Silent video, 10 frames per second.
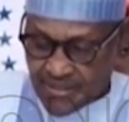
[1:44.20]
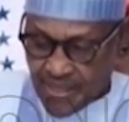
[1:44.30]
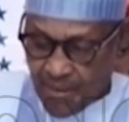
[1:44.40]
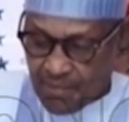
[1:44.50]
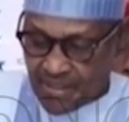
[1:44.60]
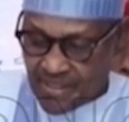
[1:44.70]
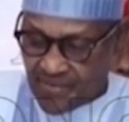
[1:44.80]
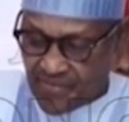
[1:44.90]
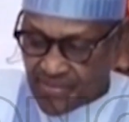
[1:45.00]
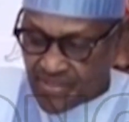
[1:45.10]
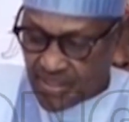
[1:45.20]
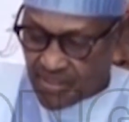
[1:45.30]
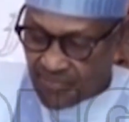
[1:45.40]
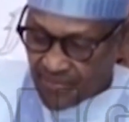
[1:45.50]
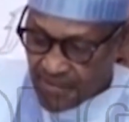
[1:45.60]
the amended
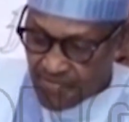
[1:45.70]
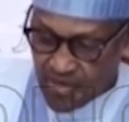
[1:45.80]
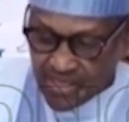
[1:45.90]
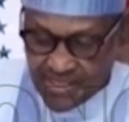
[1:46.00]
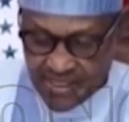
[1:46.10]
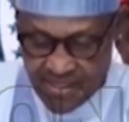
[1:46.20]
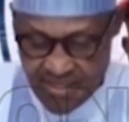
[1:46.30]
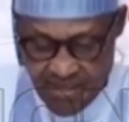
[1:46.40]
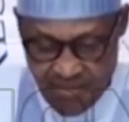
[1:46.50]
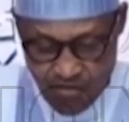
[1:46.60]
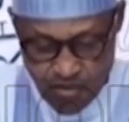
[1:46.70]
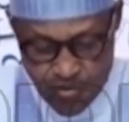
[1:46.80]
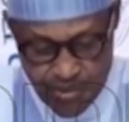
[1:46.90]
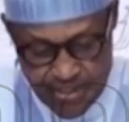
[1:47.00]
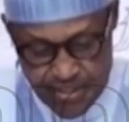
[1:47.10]
fiscal framework for
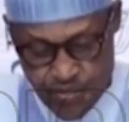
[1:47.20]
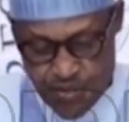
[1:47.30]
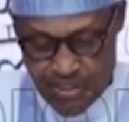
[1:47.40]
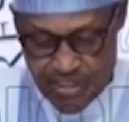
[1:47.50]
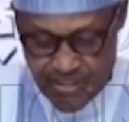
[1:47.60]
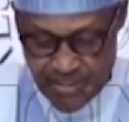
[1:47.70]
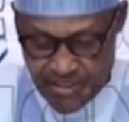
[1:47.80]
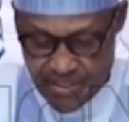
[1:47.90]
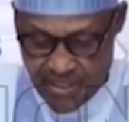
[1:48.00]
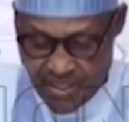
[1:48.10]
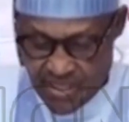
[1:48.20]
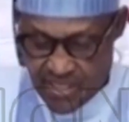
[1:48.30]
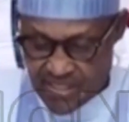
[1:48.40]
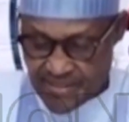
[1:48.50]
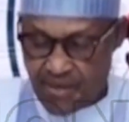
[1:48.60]
2023
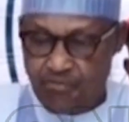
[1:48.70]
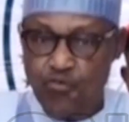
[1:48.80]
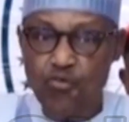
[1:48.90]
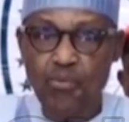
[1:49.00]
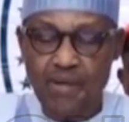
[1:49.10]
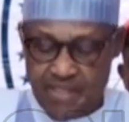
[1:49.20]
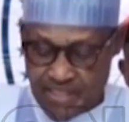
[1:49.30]
as approved by